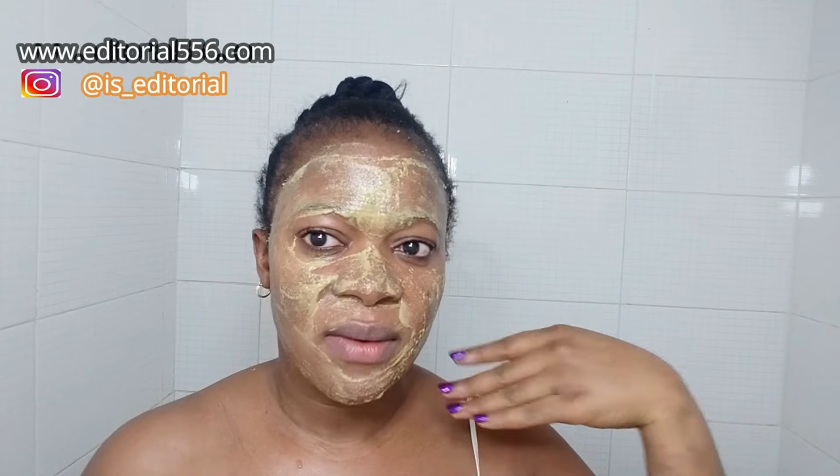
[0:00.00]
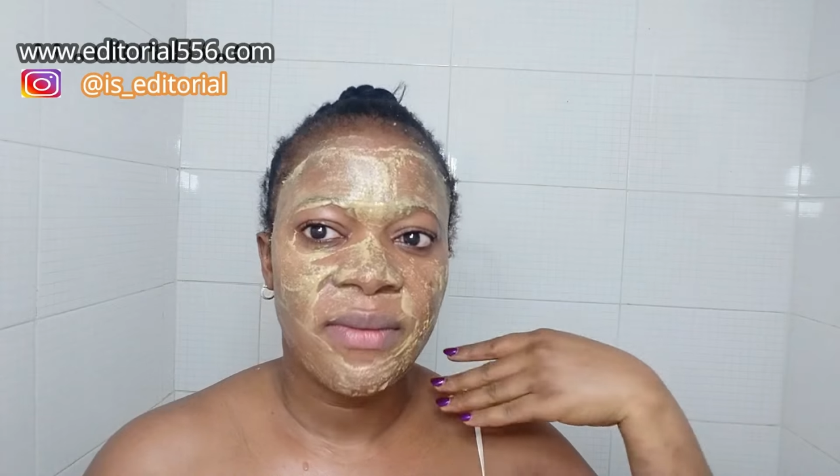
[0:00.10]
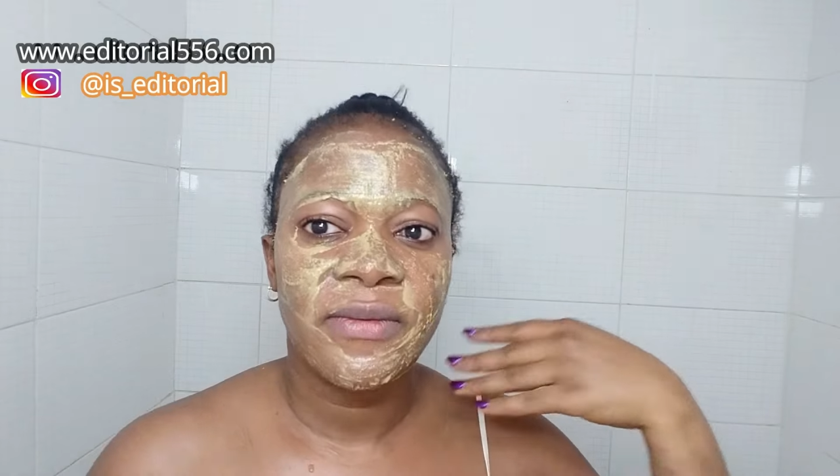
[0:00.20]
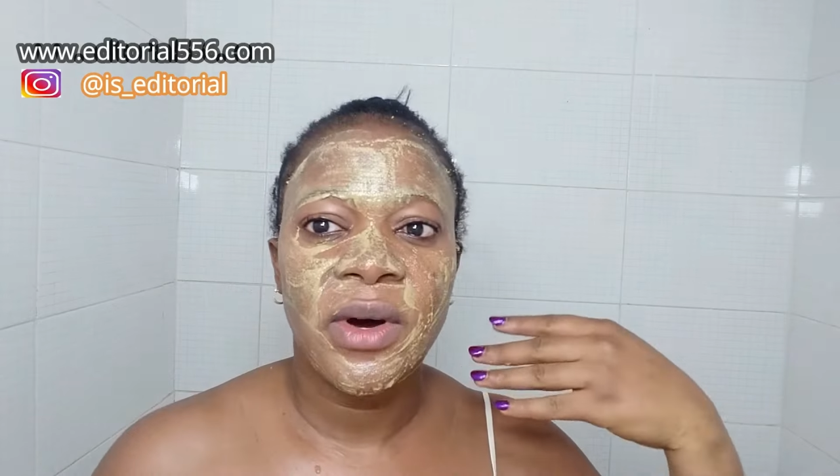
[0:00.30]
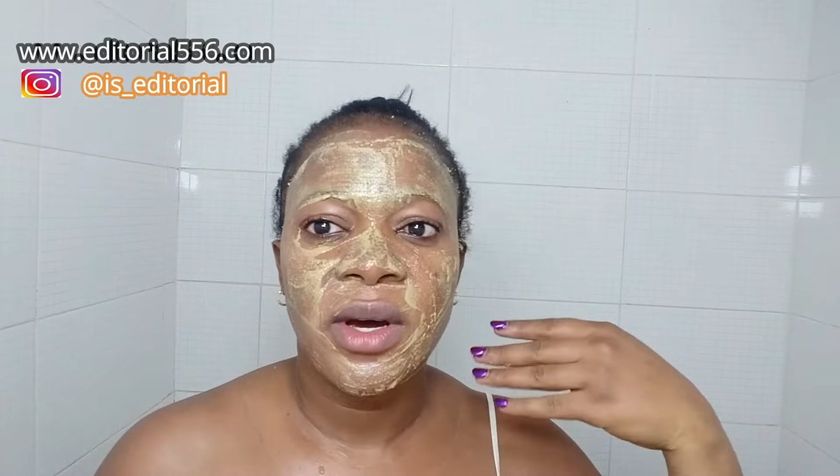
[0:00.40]

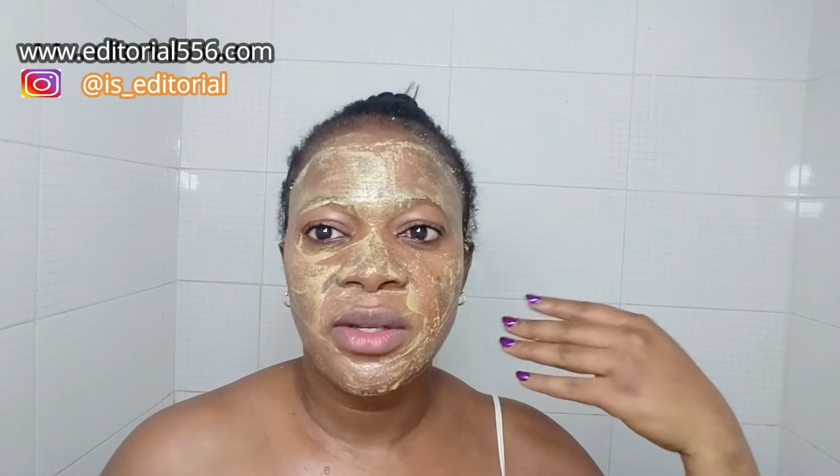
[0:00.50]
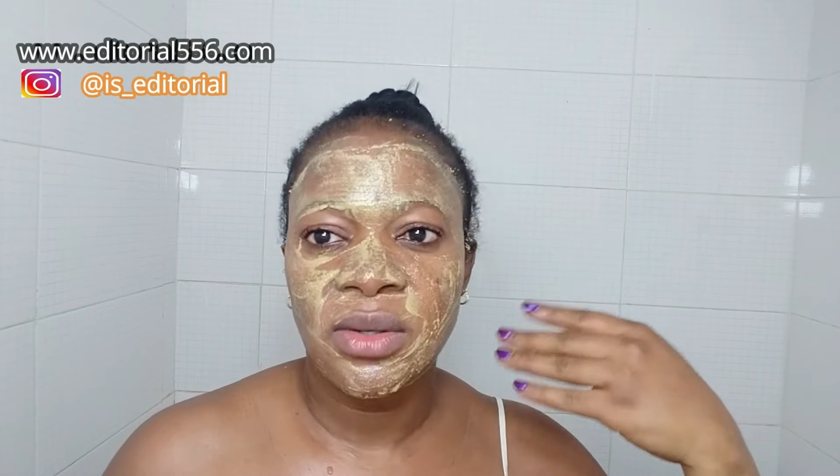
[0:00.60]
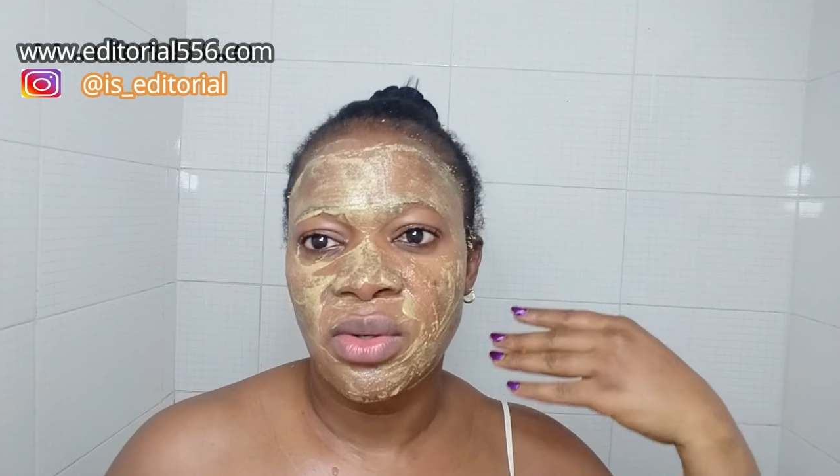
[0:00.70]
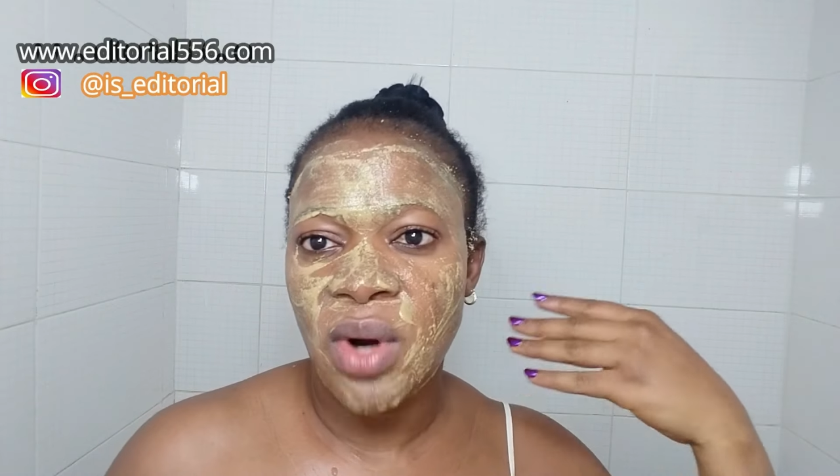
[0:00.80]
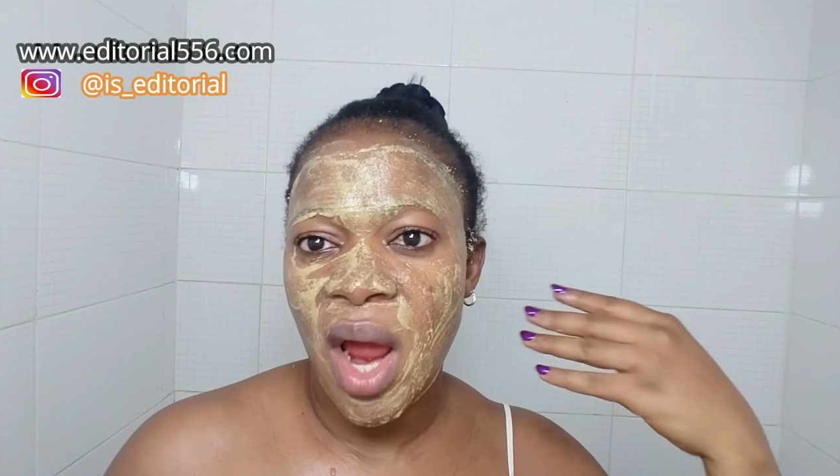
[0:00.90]
for it to
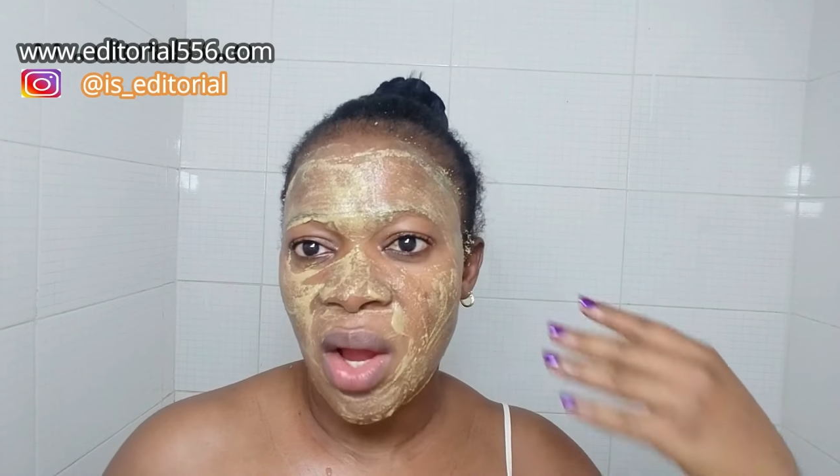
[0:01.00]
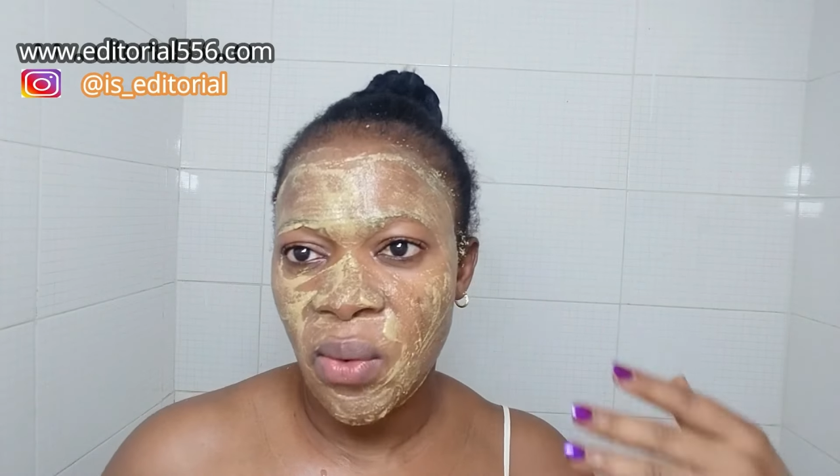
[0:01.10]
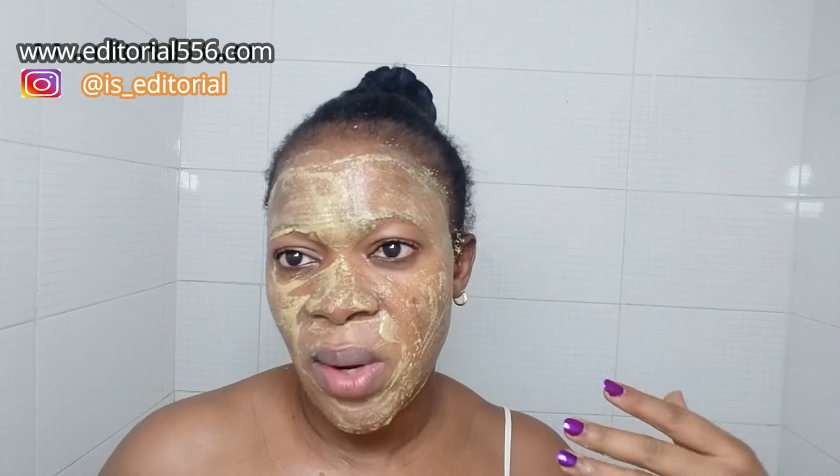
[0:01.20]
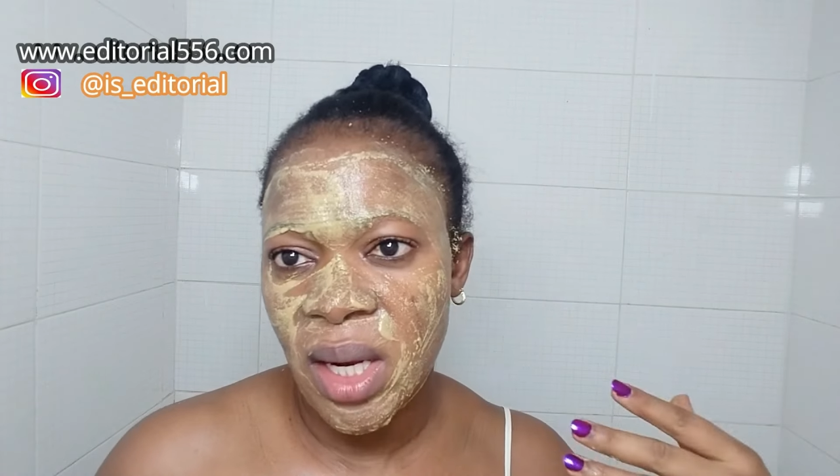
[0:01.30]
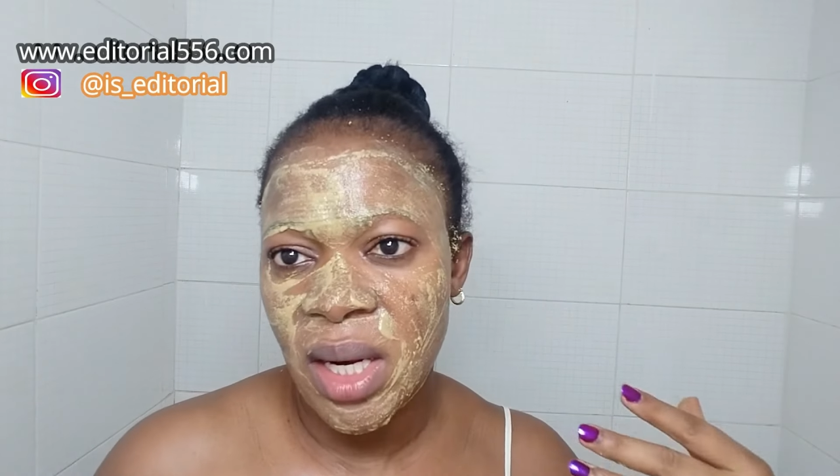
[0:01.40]
dry
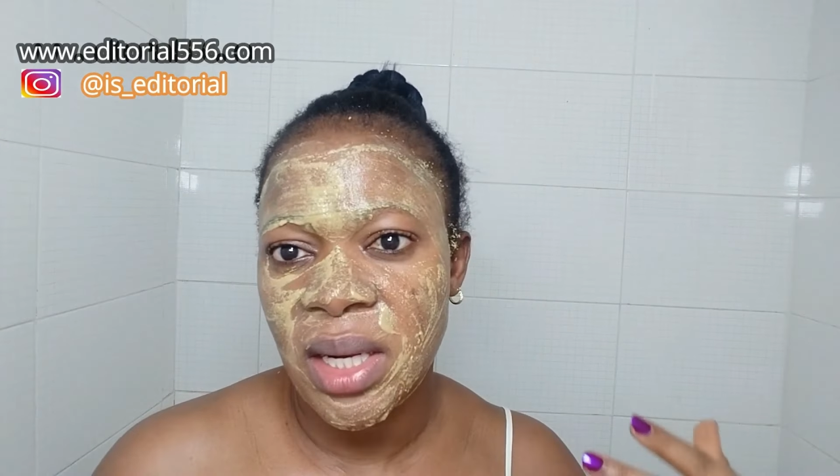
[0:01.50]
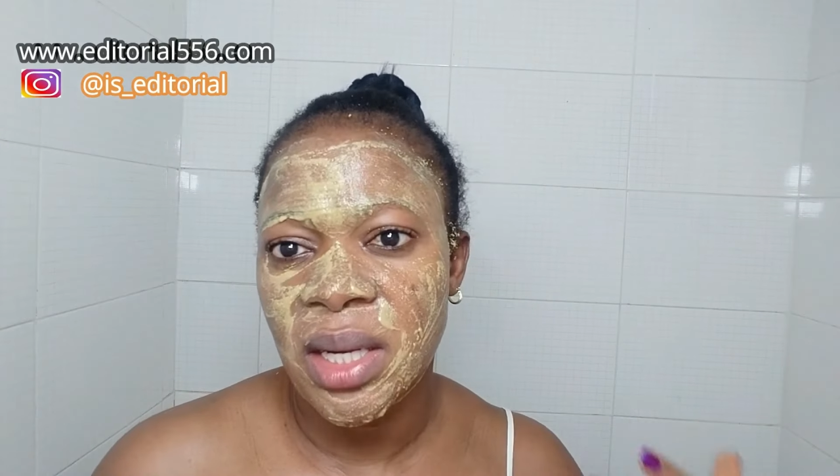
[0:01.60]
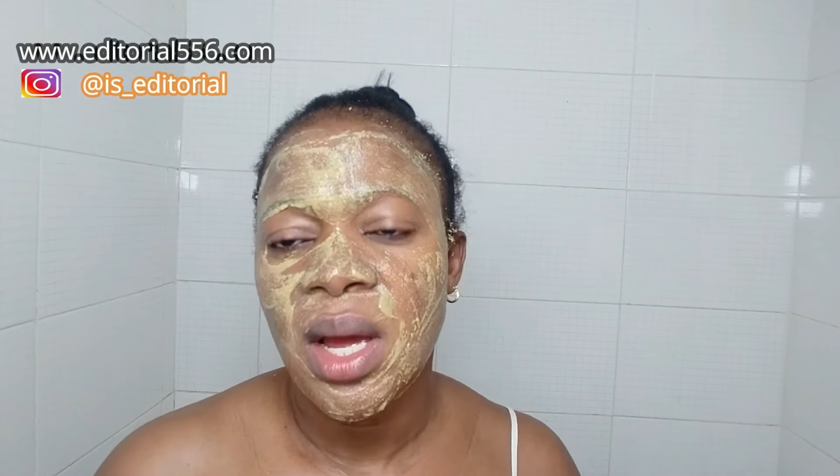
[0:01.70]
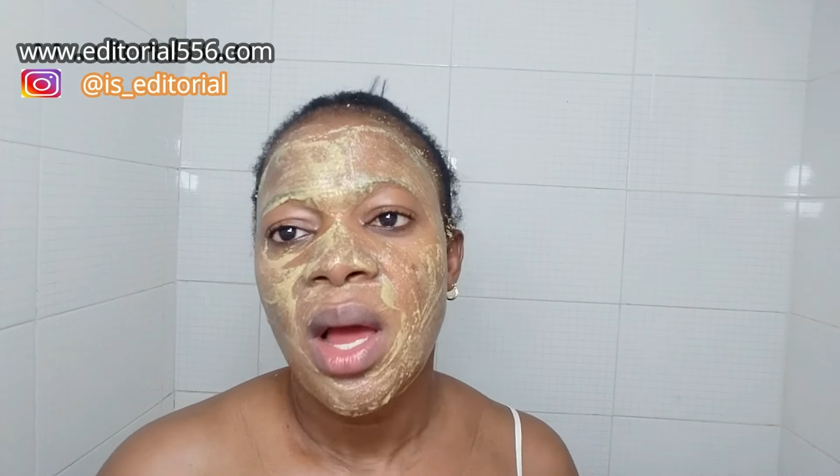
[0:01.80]
quickly